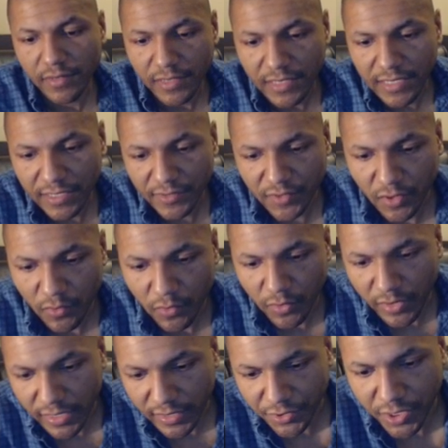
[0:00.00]
How's it going,
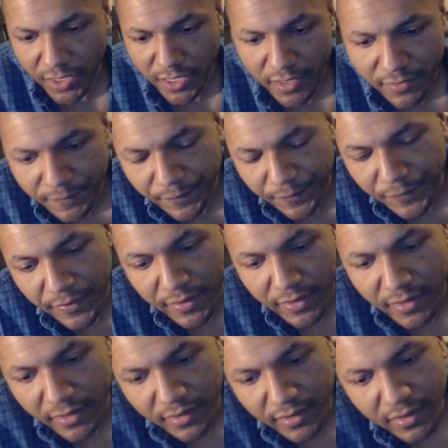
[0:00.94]
Asha?
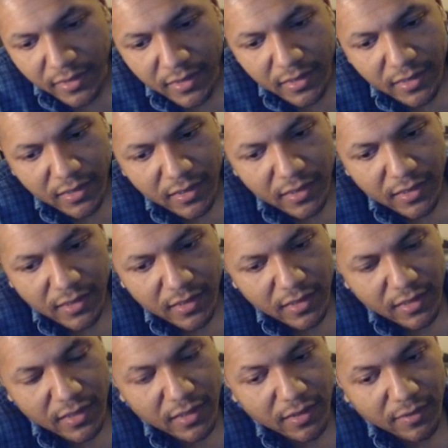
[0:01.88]

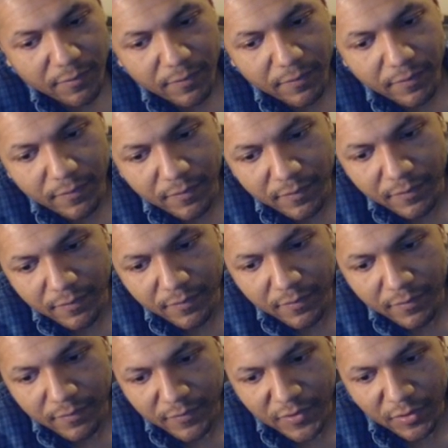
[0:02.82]
Um,
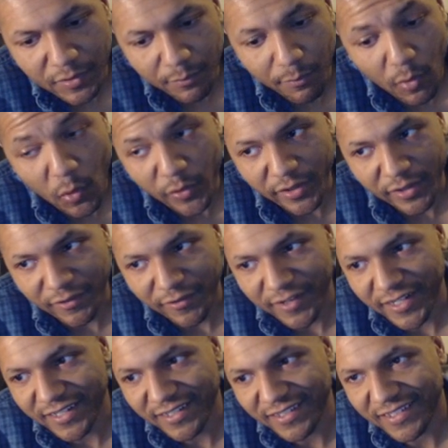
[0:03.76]
good morning,
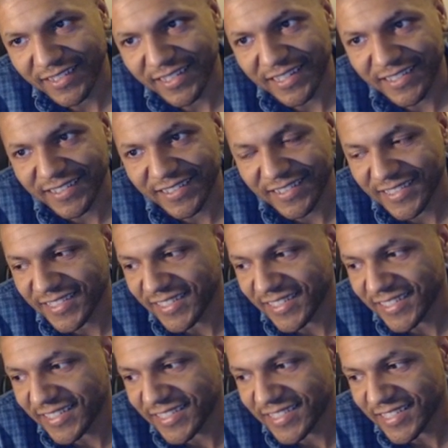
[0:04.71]
right? Yeah, it's,
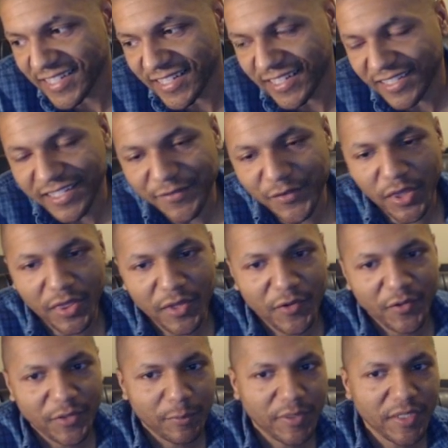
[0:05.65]
it's
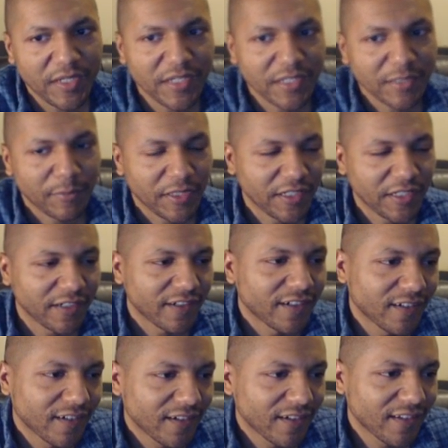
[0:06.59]
11:30 uh, p.m.
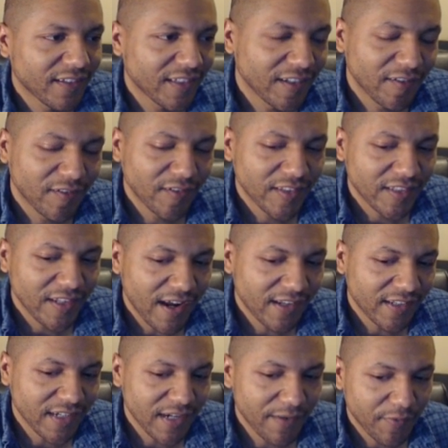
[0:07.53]
here, so it's
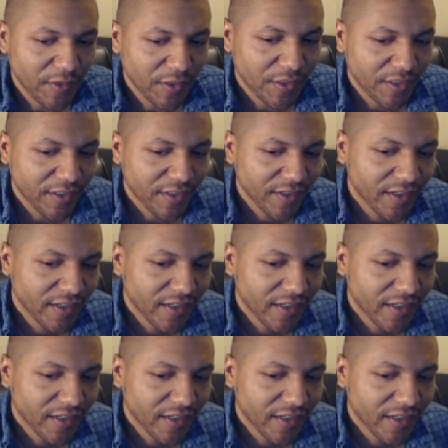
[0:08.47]
nighttime for sure.